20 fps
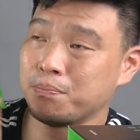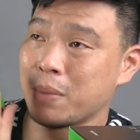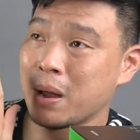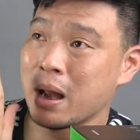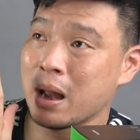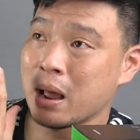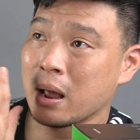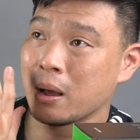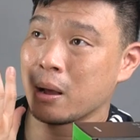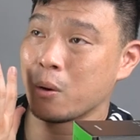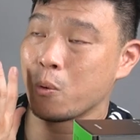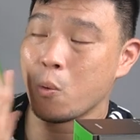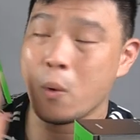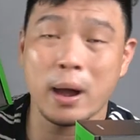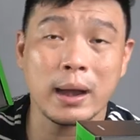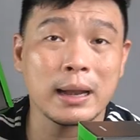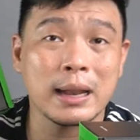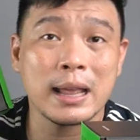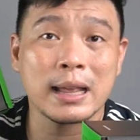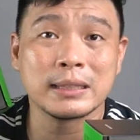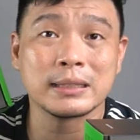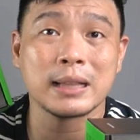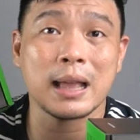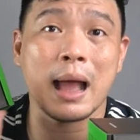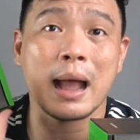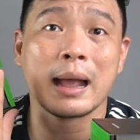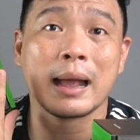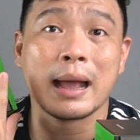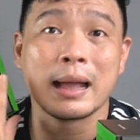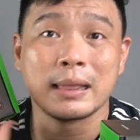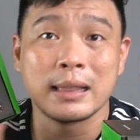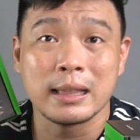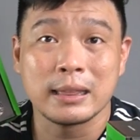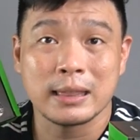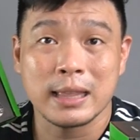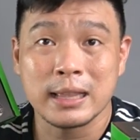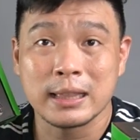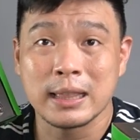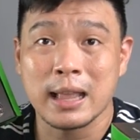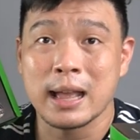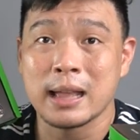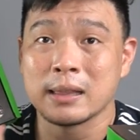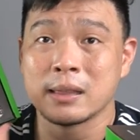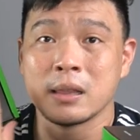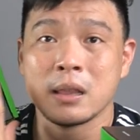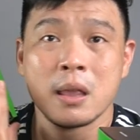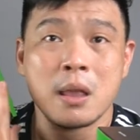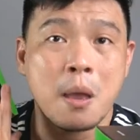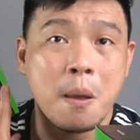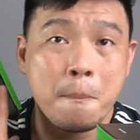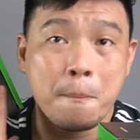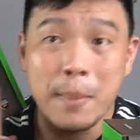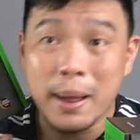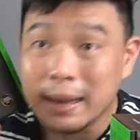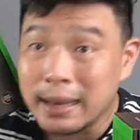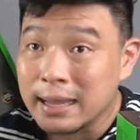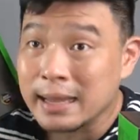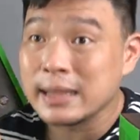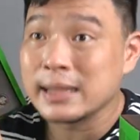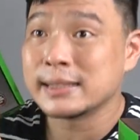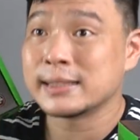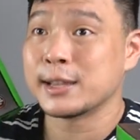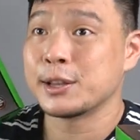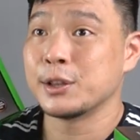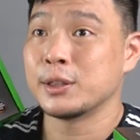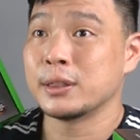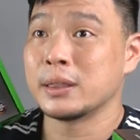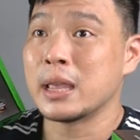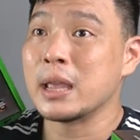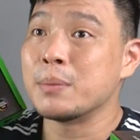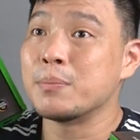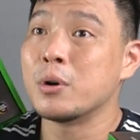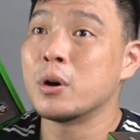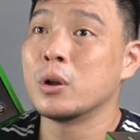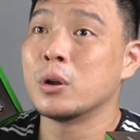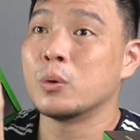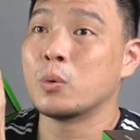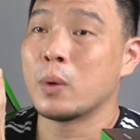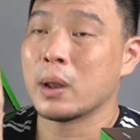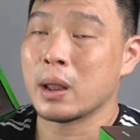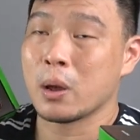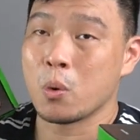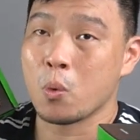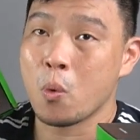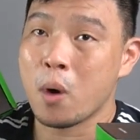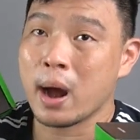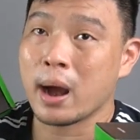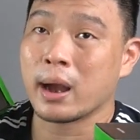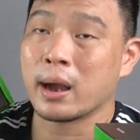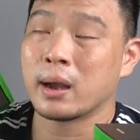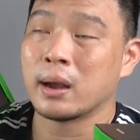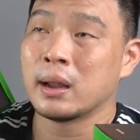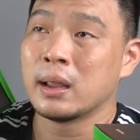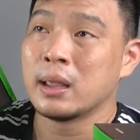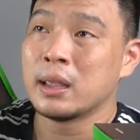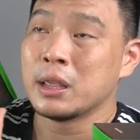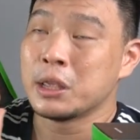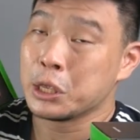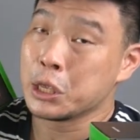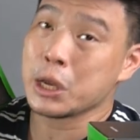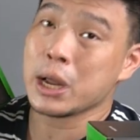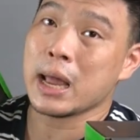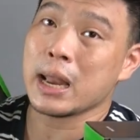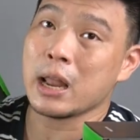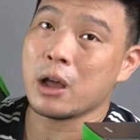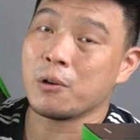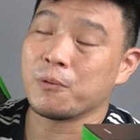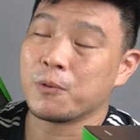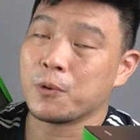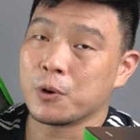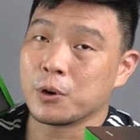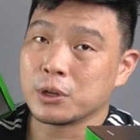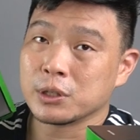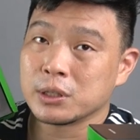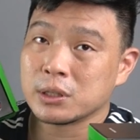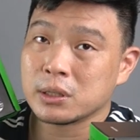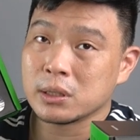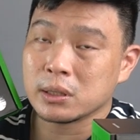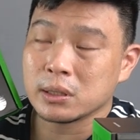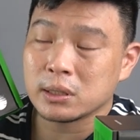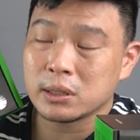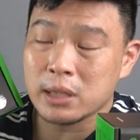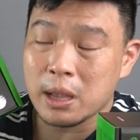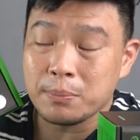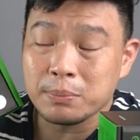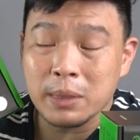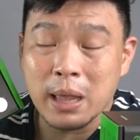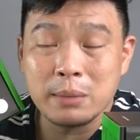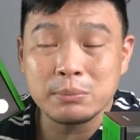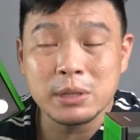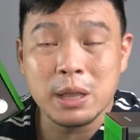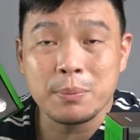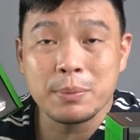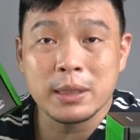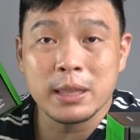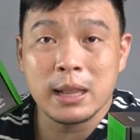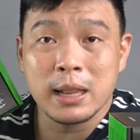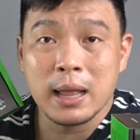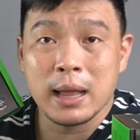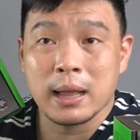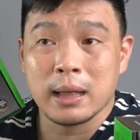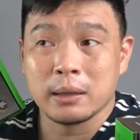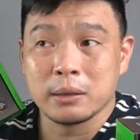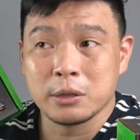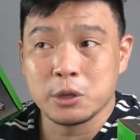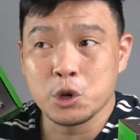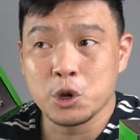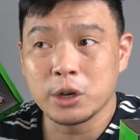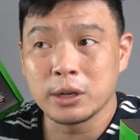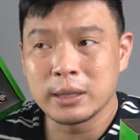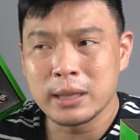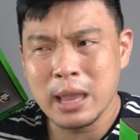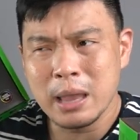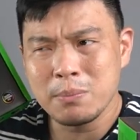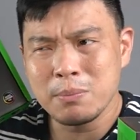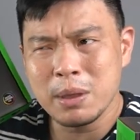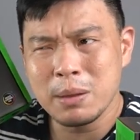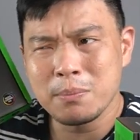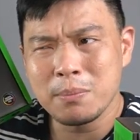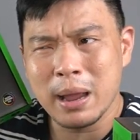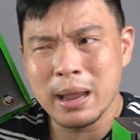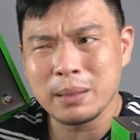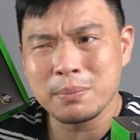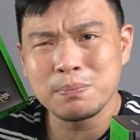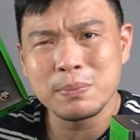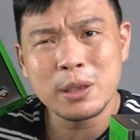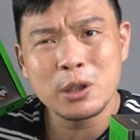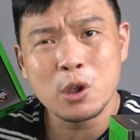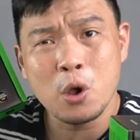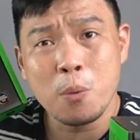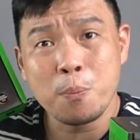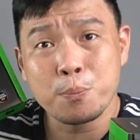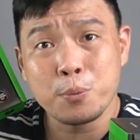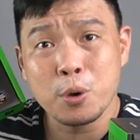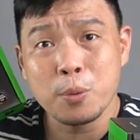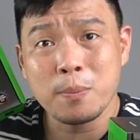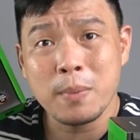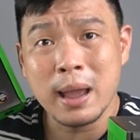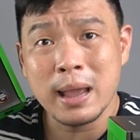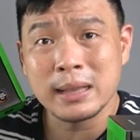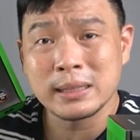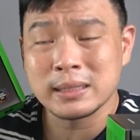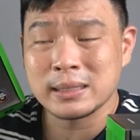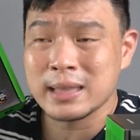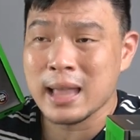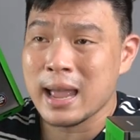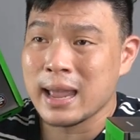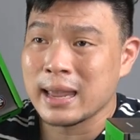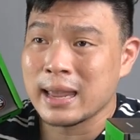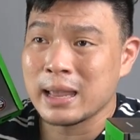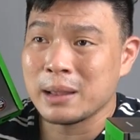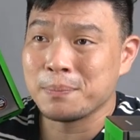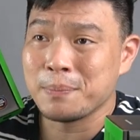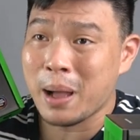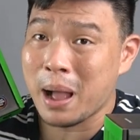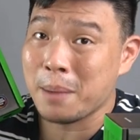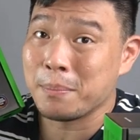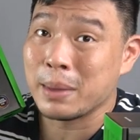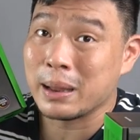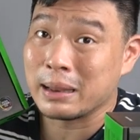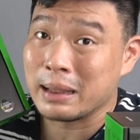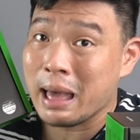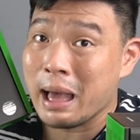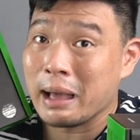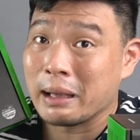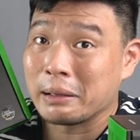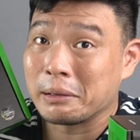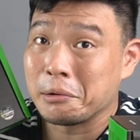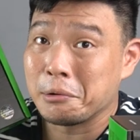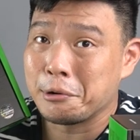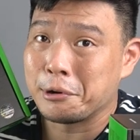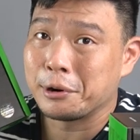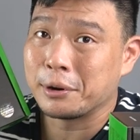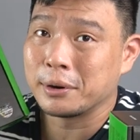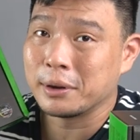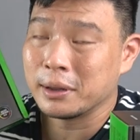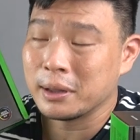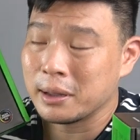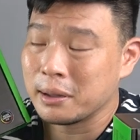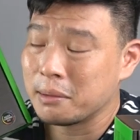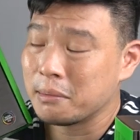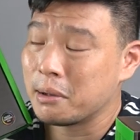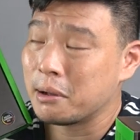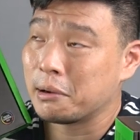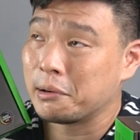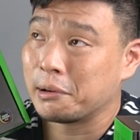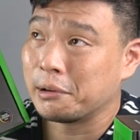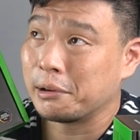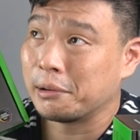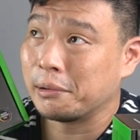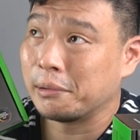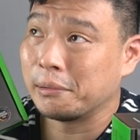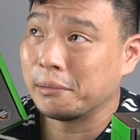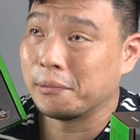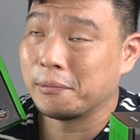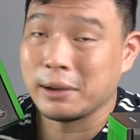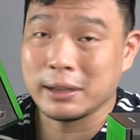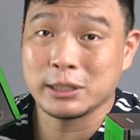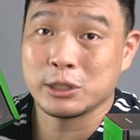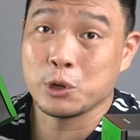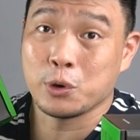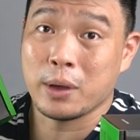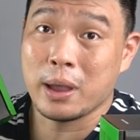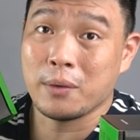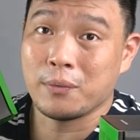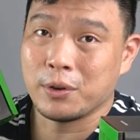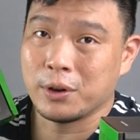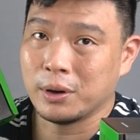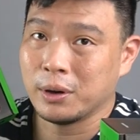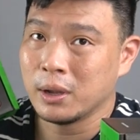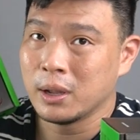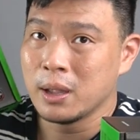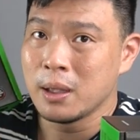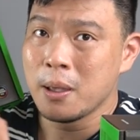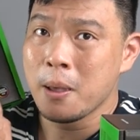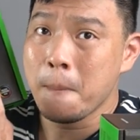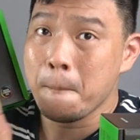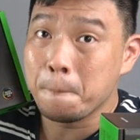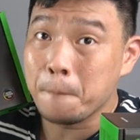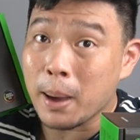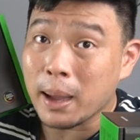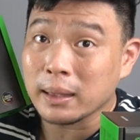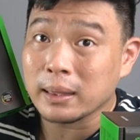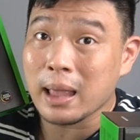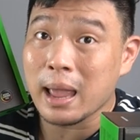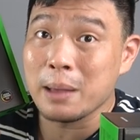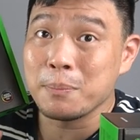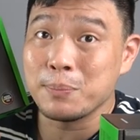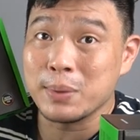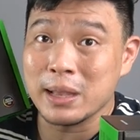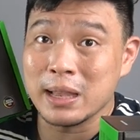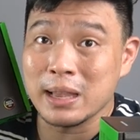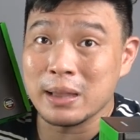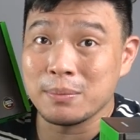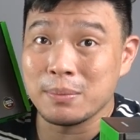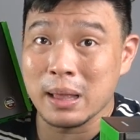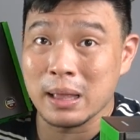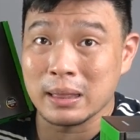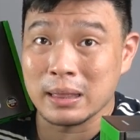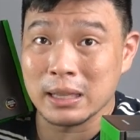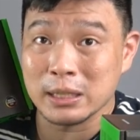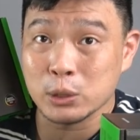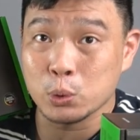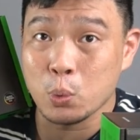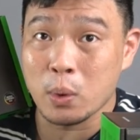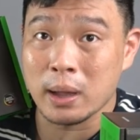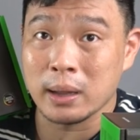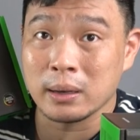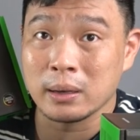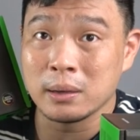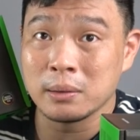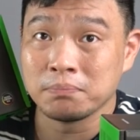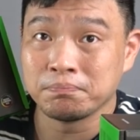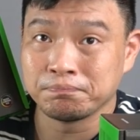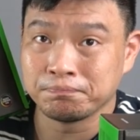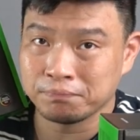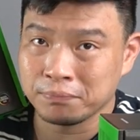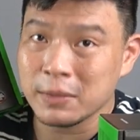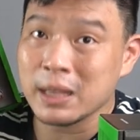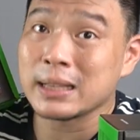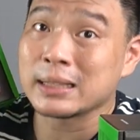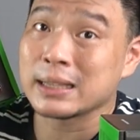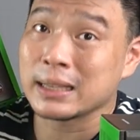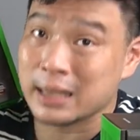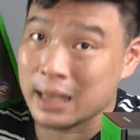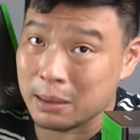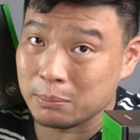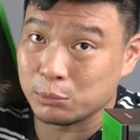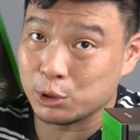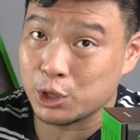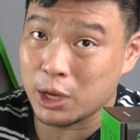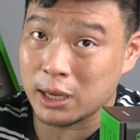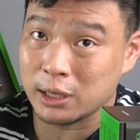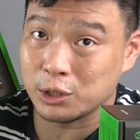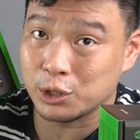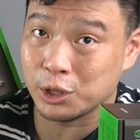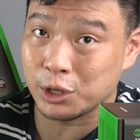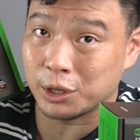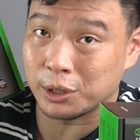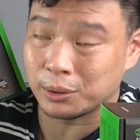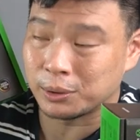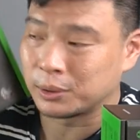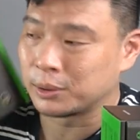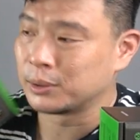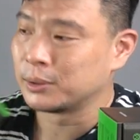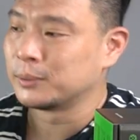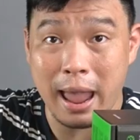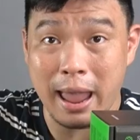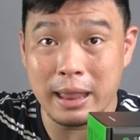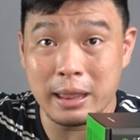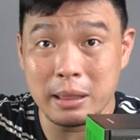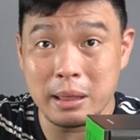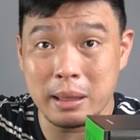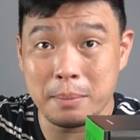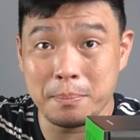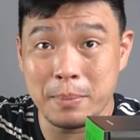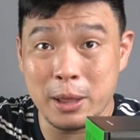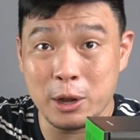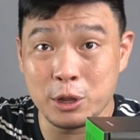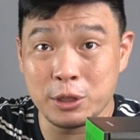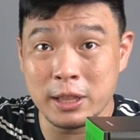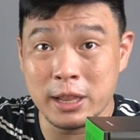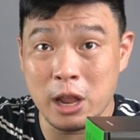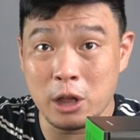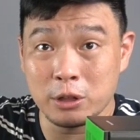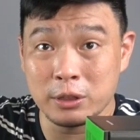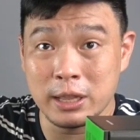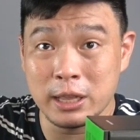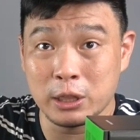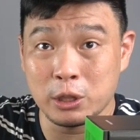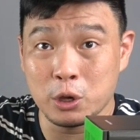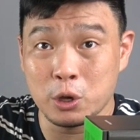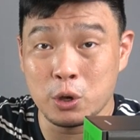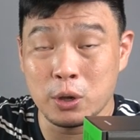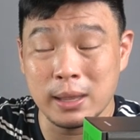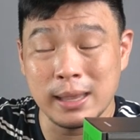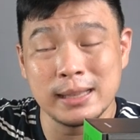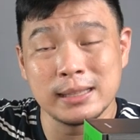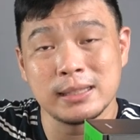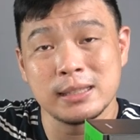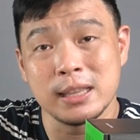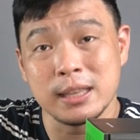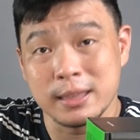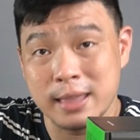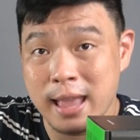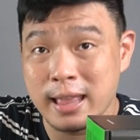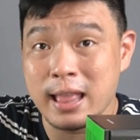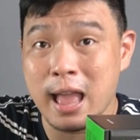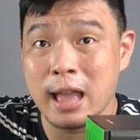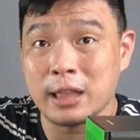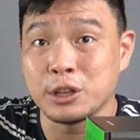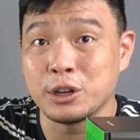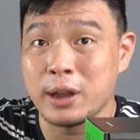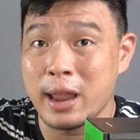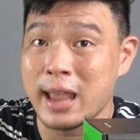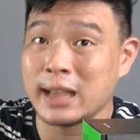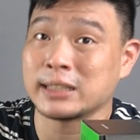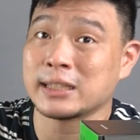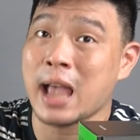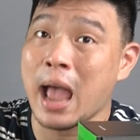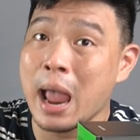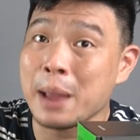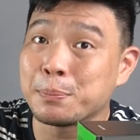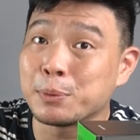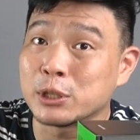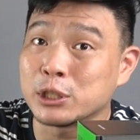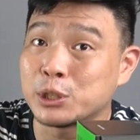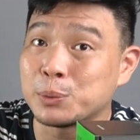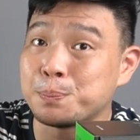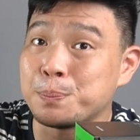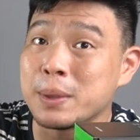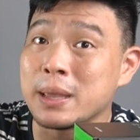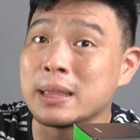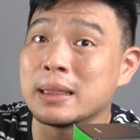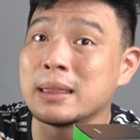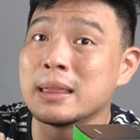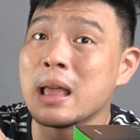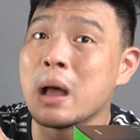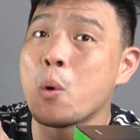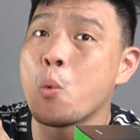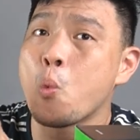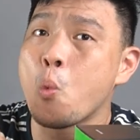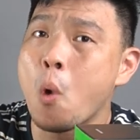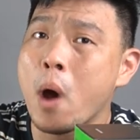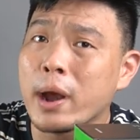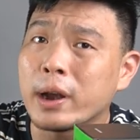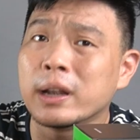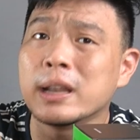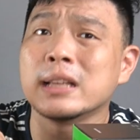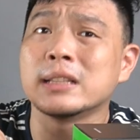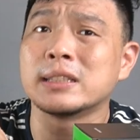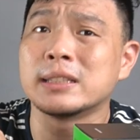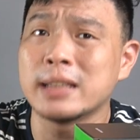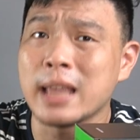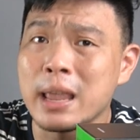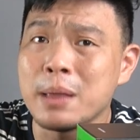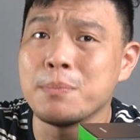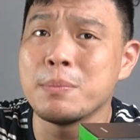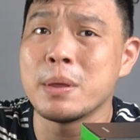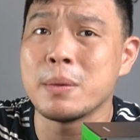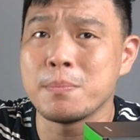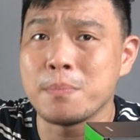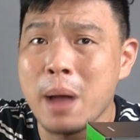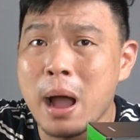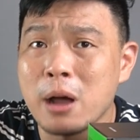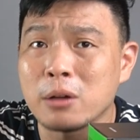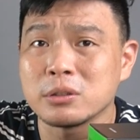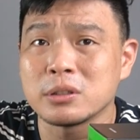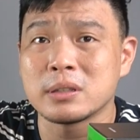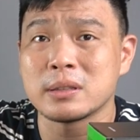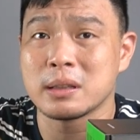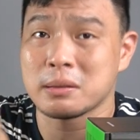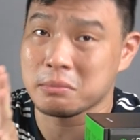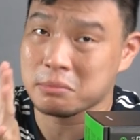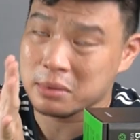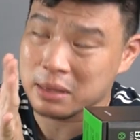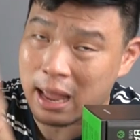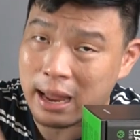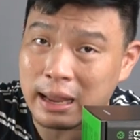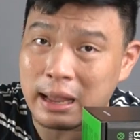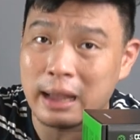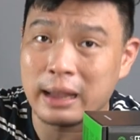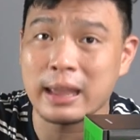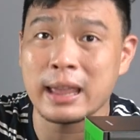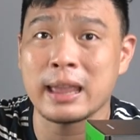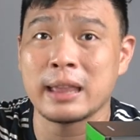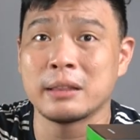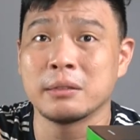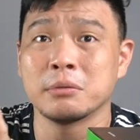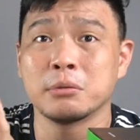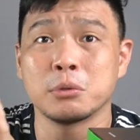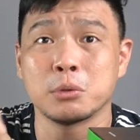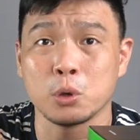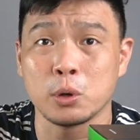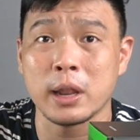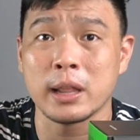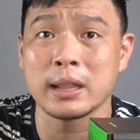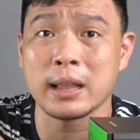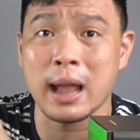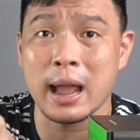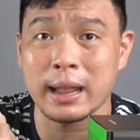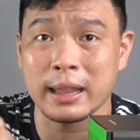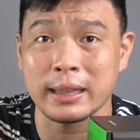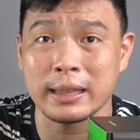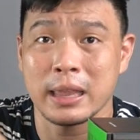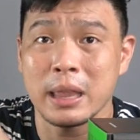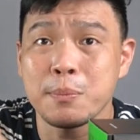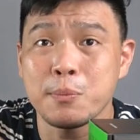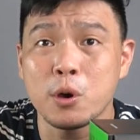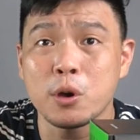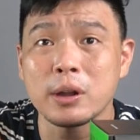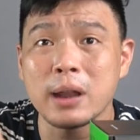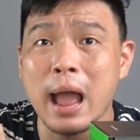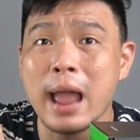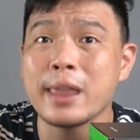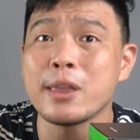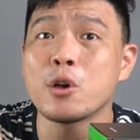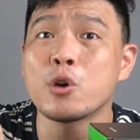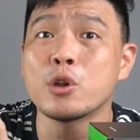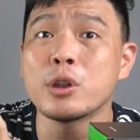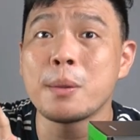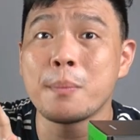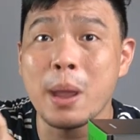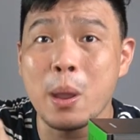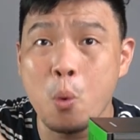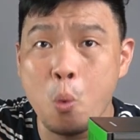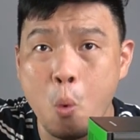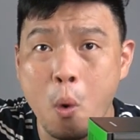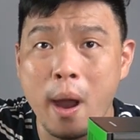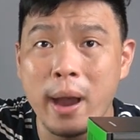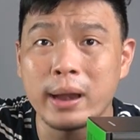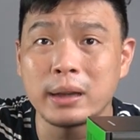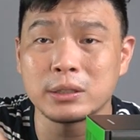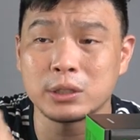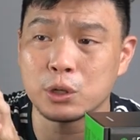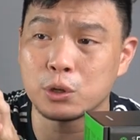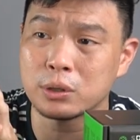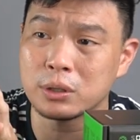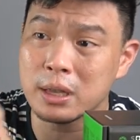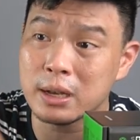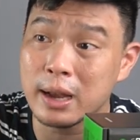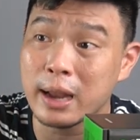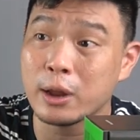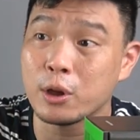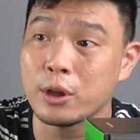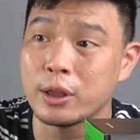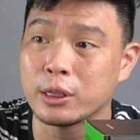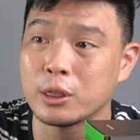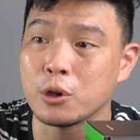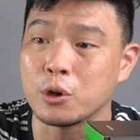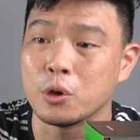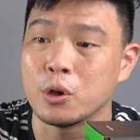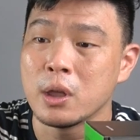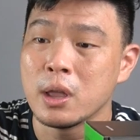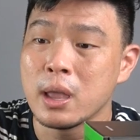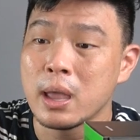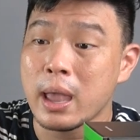Para wireless, ang ganda tingnan, malinis sa yung table, walang wire. Yung nga lang, of course, sometimes sabi nila, your gaming might be compromised dahil baka malag or whatsoever. But I believe that this one is a game changer. And meron din ako dito is the Dead Adder X Hyperspeed na wireless gaming mouse. Like again, tulad ng aking keyboard, ayoko na may wire, so tinry ko ito.